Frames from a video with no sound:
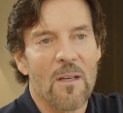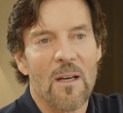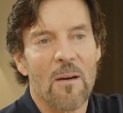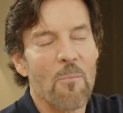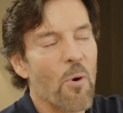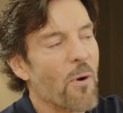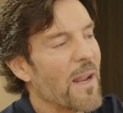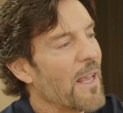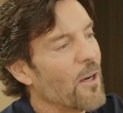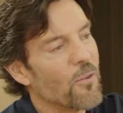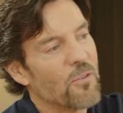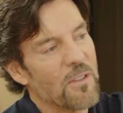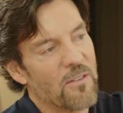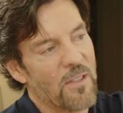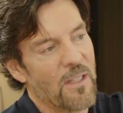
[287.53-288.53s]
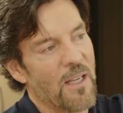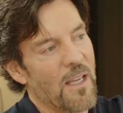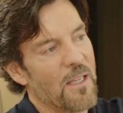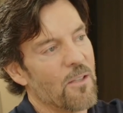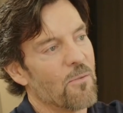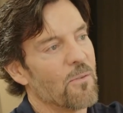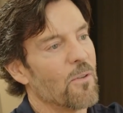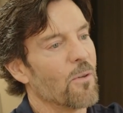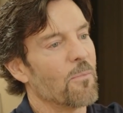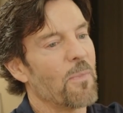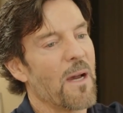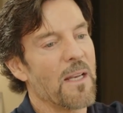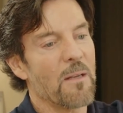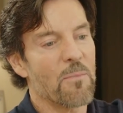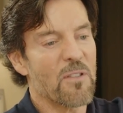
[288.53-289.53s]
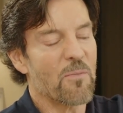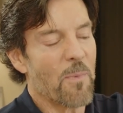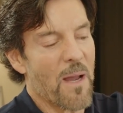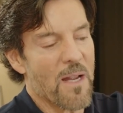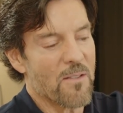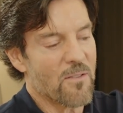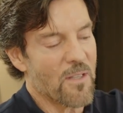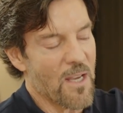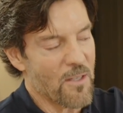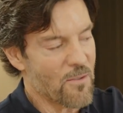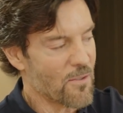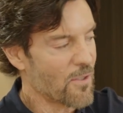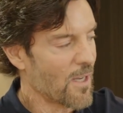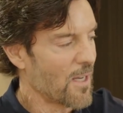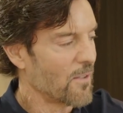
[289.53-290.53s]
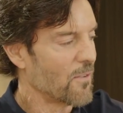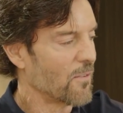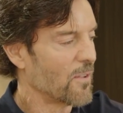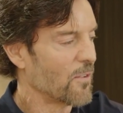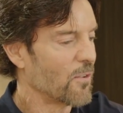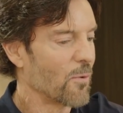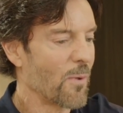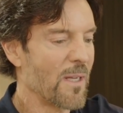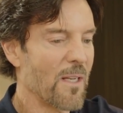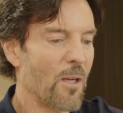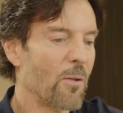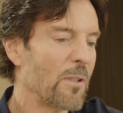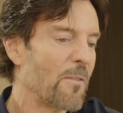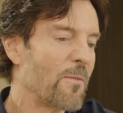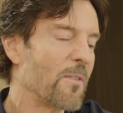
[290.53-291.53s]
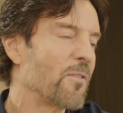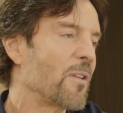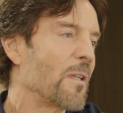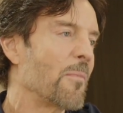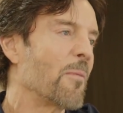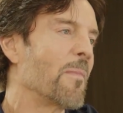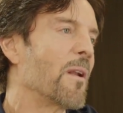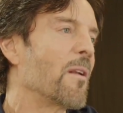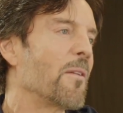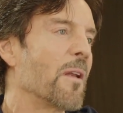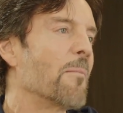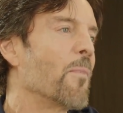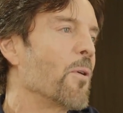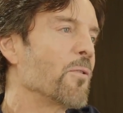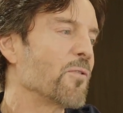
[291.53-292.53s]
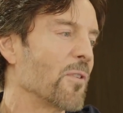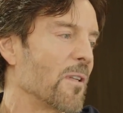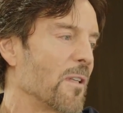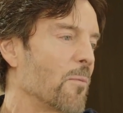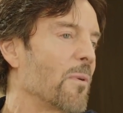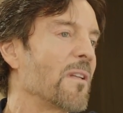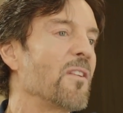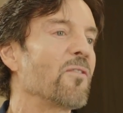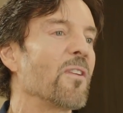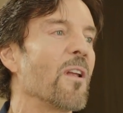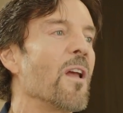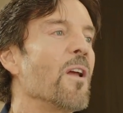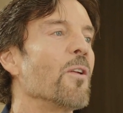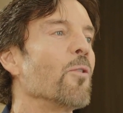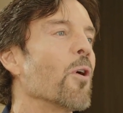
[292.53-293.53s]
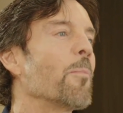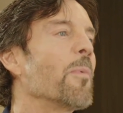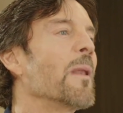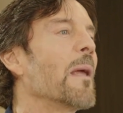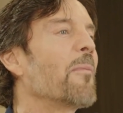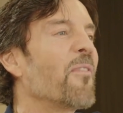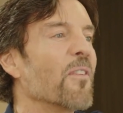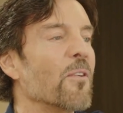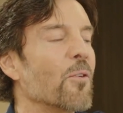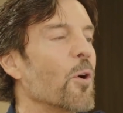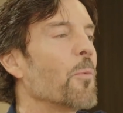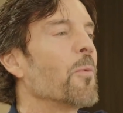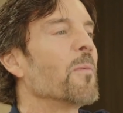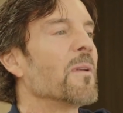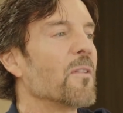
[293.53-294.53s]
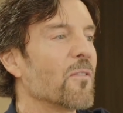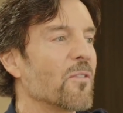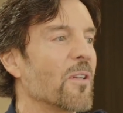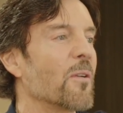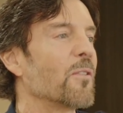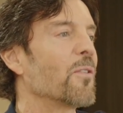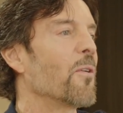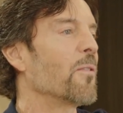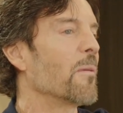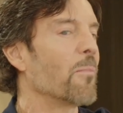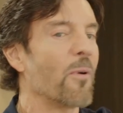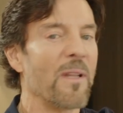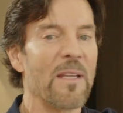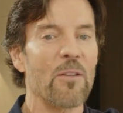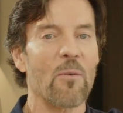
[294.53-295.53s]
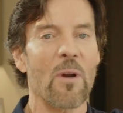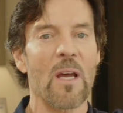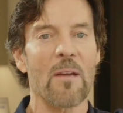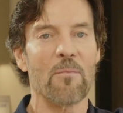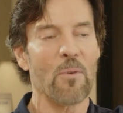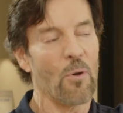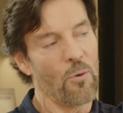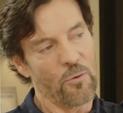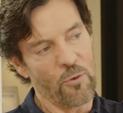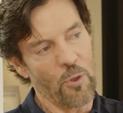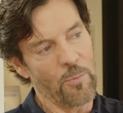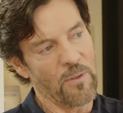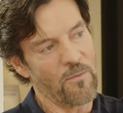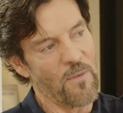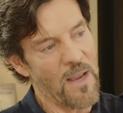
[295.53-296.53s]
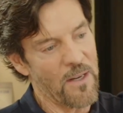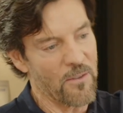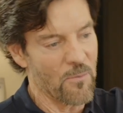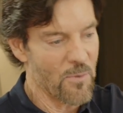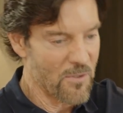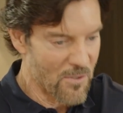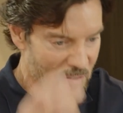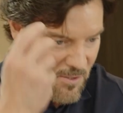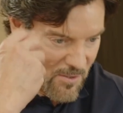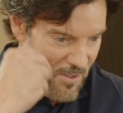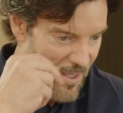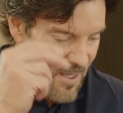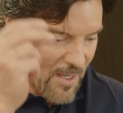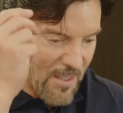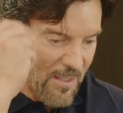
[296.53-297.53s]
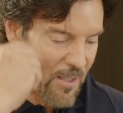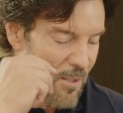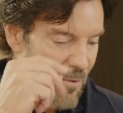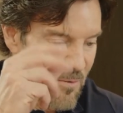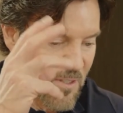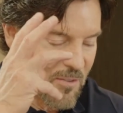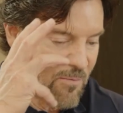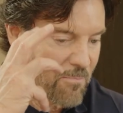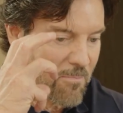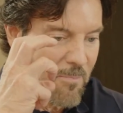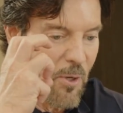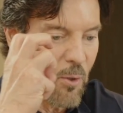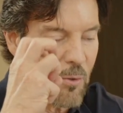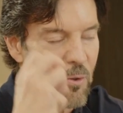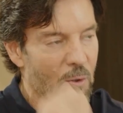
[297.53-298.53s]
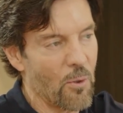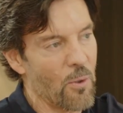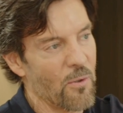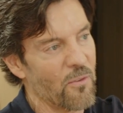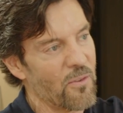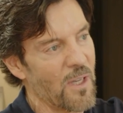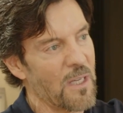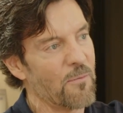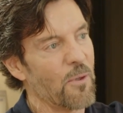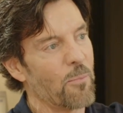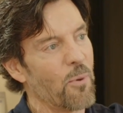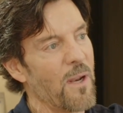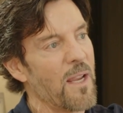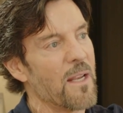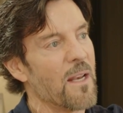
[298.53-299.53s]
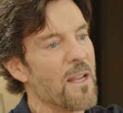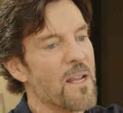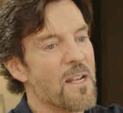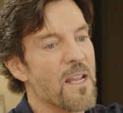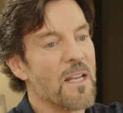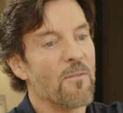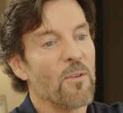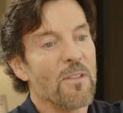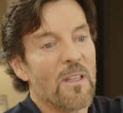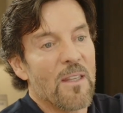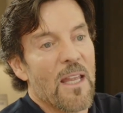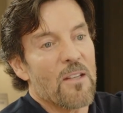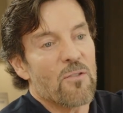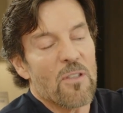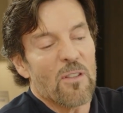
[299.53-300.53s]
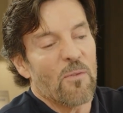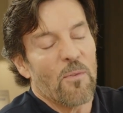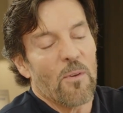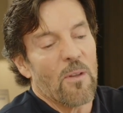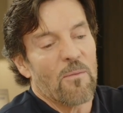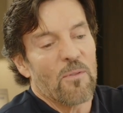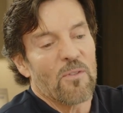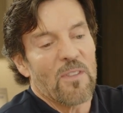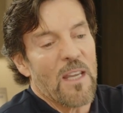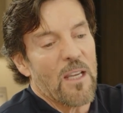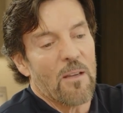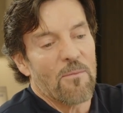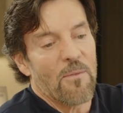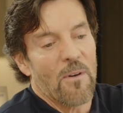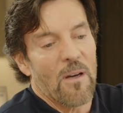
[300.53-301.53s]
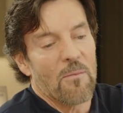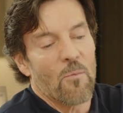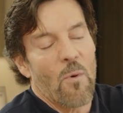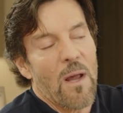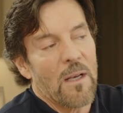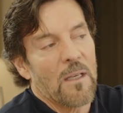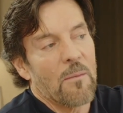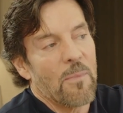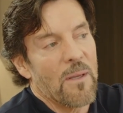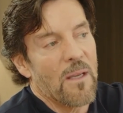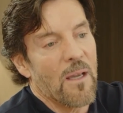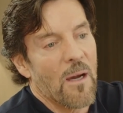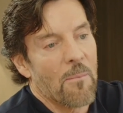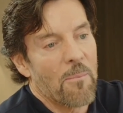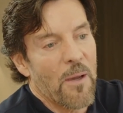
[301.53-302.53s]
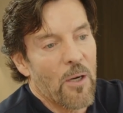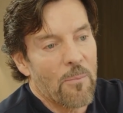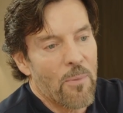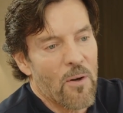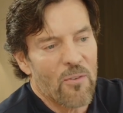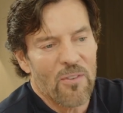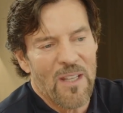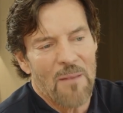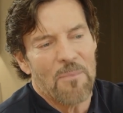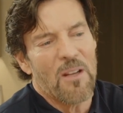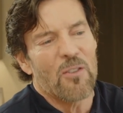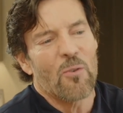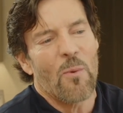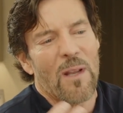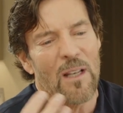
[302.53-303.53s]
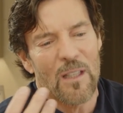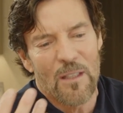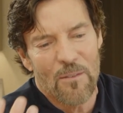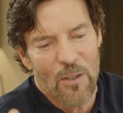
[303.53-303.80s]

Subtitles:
more energy today. Your body responds to exercise in such a way, not only physically, but mentally and emotionally. You're releasing norepinephrine, dopamine, serotonin, brain-derived neurotropic factor, which is this, this miracle grow inside of your brain. And if you did that just for the sake of wanting to be a better person, not because you want to live a